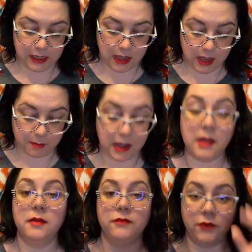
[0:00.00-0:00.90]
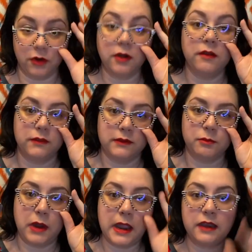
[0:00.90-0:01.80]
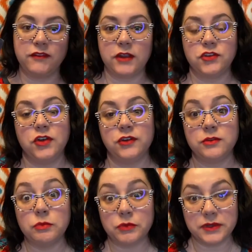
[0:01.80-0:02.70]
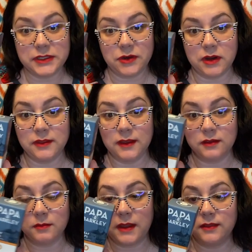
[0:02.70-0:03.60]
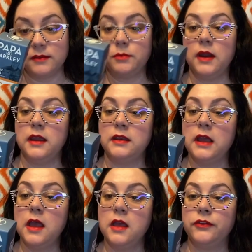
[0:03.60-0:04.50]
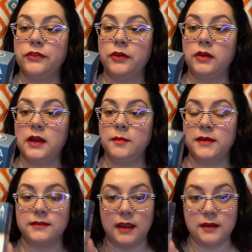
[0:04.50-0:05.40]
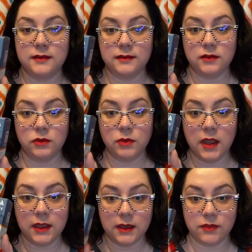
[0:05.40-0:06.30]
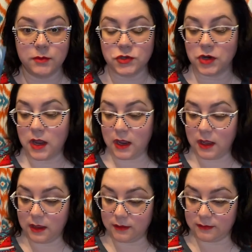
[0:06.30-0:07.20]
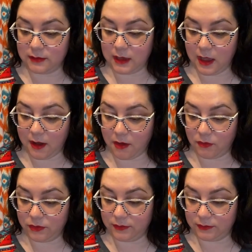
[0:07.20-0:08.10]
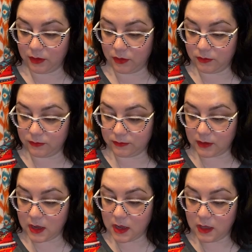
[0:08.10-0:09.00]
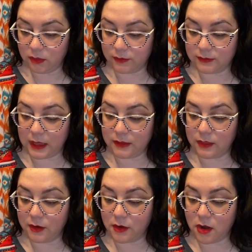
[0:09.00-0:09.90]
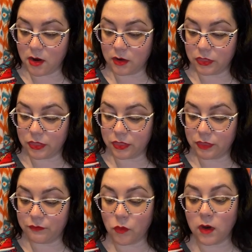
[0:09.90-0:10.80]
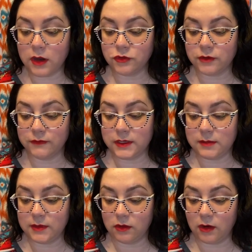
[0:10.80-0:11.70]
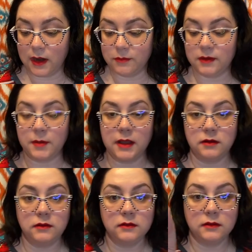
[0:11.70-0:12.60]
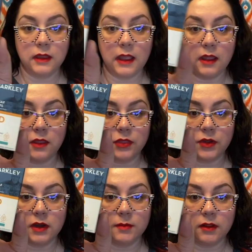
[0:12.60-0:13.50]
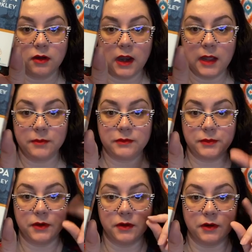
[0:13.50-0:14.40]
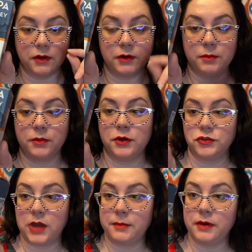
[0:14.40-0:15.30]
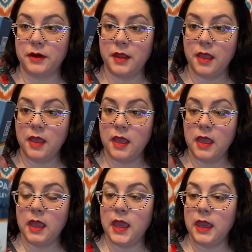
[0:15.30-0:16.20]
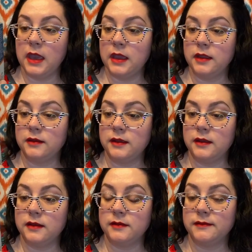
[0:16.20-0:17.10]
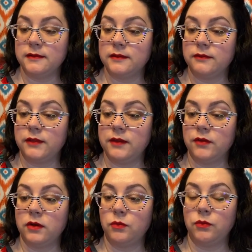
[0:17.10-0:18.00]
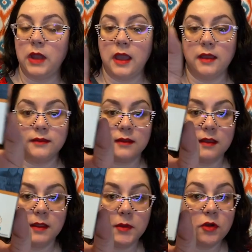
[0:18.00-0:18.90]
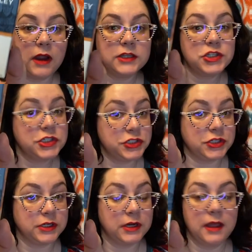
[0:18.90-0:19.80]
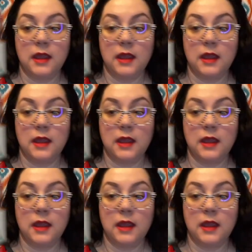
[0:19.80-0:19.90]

I've heard of this brand. I've actually heard some really great things about this brand. So I'm excited to give them a try and see how this goes. Looks like there are 450 milligrams in a bottle and 30 milligrams per dropper. And it is flavored as lemongrass ginger.